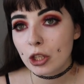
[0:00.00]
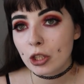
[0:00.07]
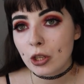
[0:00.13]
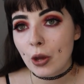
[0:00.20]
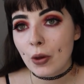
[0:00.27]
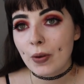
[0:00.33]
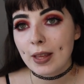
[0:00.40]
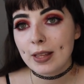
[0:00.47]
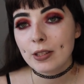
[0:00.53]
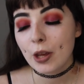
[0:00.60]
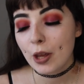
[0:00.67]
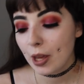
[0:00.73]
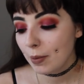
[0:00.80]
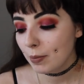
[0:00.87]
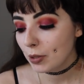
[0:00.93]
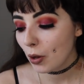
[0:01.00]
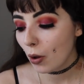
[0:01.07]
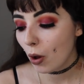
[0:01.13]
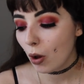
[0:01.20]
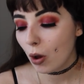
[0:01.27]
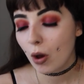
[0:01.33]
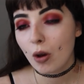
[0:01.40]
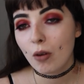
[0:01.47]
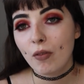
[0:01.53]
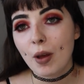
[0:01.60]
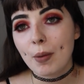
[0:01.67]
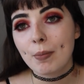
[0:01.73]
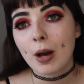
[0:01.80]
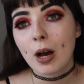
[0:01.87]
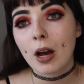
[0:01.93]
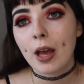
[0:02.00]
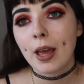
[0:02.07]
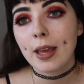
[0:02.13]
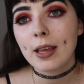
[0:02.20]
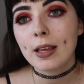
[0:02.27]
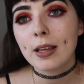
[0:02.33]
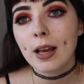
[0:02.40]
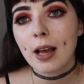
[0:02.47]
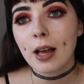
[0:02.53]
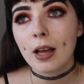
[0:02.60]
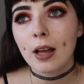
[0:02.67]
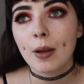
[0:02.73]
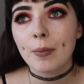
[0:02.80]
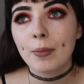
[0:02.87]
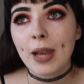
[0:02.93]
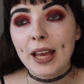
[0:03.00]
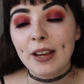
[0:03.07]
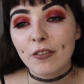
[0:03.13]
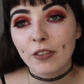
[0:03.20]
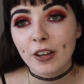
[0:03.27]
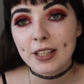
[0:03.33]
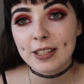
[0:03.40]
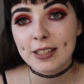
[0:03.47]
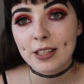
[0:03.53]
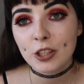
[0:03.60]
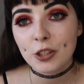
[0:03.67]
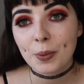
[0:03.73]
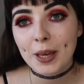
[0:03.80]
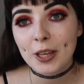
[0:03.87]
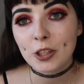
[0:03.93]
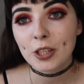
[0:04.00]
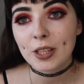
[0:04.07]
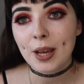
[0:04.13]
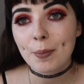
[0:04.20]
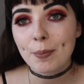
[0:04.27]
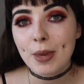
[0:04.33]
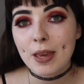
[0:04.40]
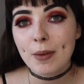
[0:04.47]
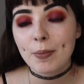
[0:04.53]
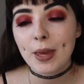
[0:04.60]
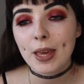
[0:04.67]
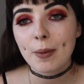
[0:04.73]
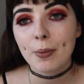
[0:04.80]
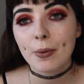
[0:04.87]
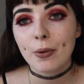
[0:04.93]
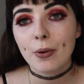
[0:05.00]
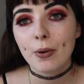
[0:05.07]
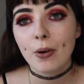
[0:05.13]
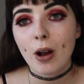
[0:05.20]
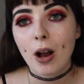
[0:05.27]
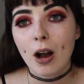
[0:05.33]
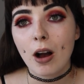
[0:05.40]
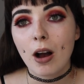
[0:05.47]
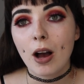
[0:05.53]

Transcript: So in terms of my like friend situation and meeting people,